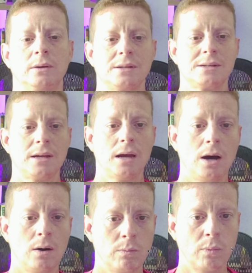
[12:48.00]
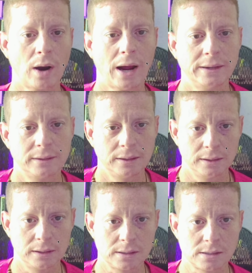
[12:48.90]
you can see how bright
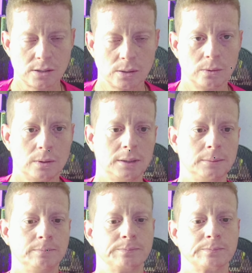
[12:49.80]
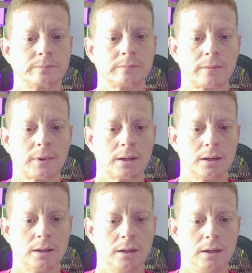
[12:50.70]
it is. So
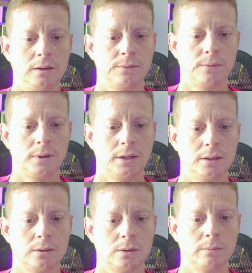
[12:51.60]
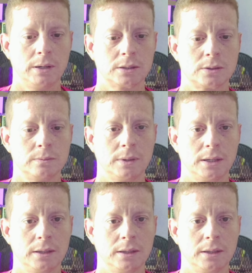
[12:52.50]
if I go back to